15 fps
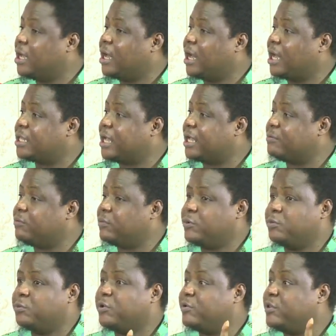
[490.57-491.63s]
that
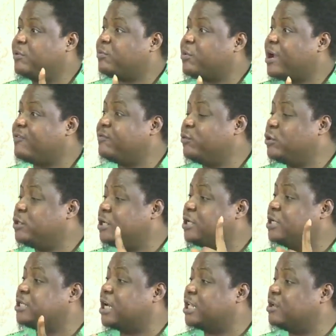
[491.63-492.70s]
deprived both the
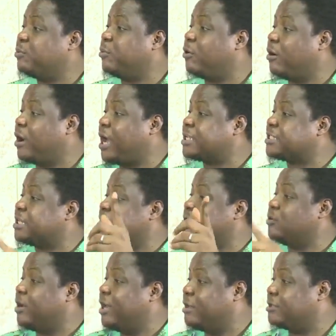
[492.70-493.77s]
rich and the poor access
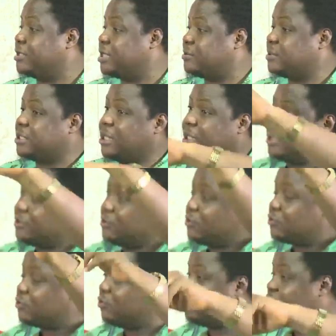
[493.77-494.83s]
to health, especially those
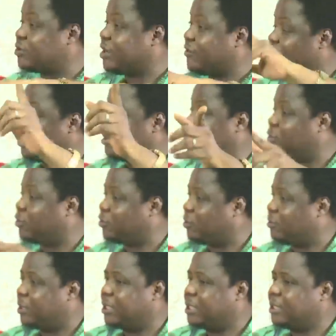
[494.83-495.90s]
who travel abroad
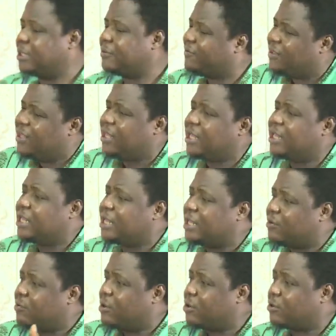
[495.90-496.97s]
normally, thinking that they
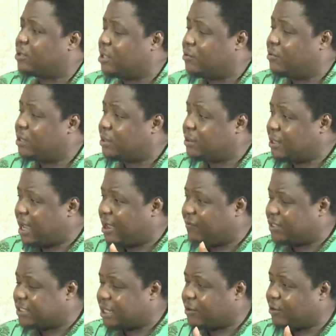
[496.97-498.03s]
will have a
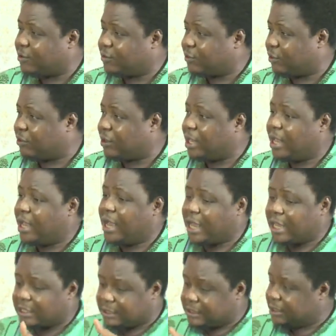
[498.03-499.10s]
second thought
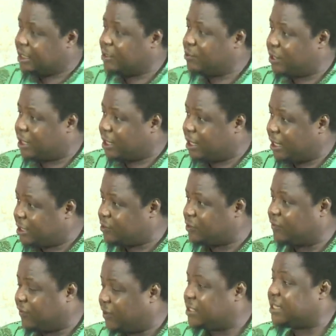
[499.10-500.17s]
and say, okay, let us
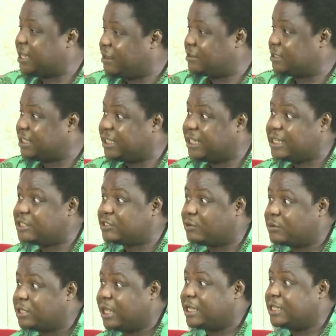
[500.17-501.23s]
fix health in case
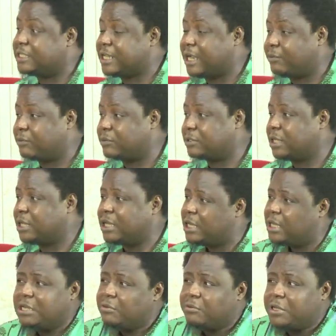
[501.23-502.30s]
something like this happens.
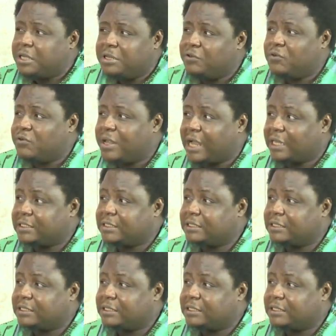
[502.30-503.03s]
We didn't do that.